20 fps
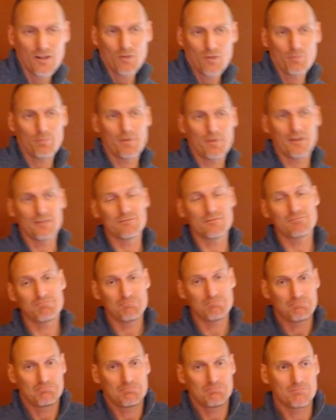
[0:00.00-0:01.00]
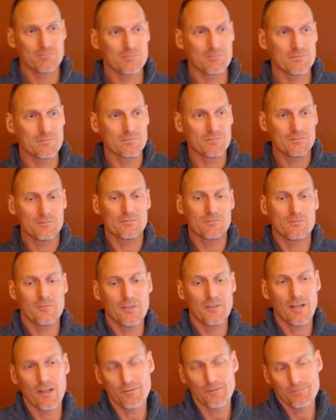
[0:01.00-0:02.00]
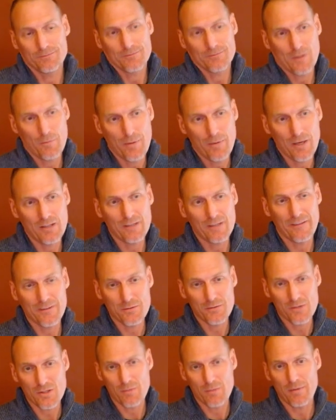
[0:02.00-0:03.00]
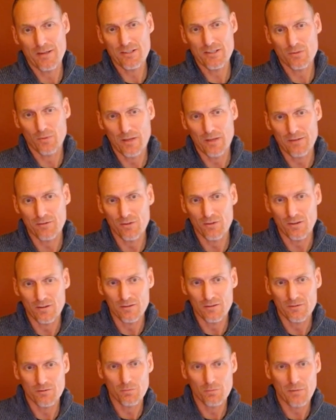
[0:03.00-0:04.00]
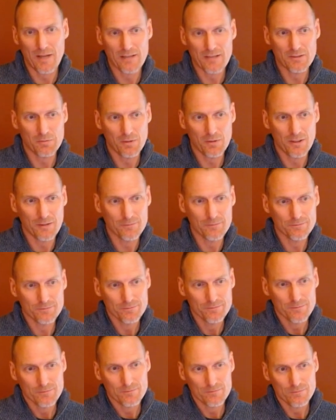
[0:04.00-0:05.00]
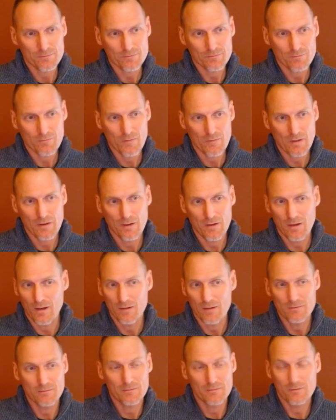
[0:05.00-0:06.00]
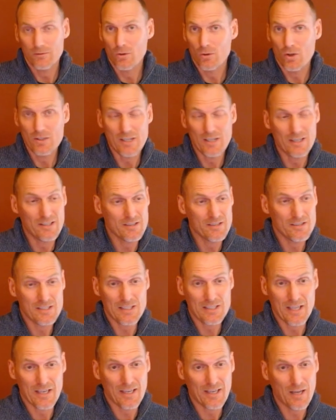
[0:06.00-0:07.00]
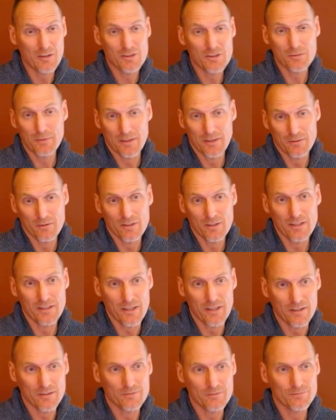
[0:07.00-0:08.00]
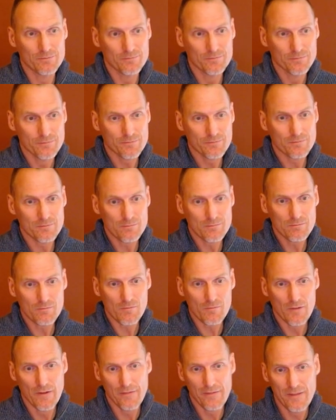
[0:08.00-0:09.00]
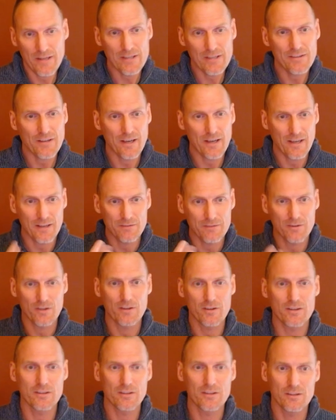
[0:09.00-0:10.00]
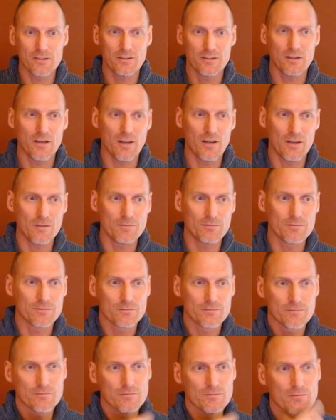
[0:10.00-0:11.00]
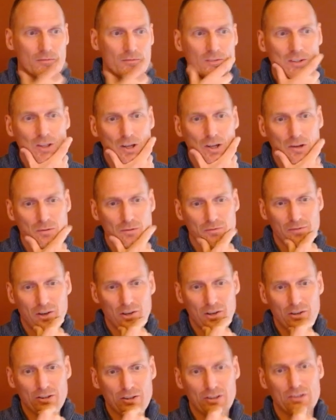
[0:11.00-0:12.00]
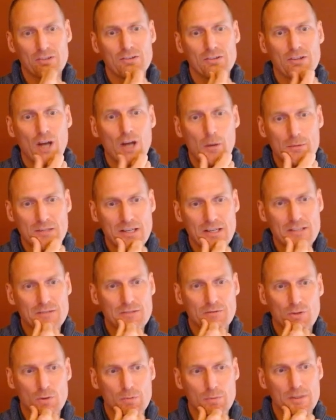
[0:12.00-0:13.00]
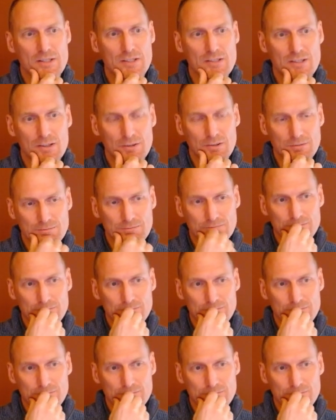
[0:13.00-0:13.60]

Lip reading: But, yeah, apparently this was the best way for black to play. Of course, I didn't see that. I just played rook e8, thinking that I had very good, you know, very good compensation for a piece here.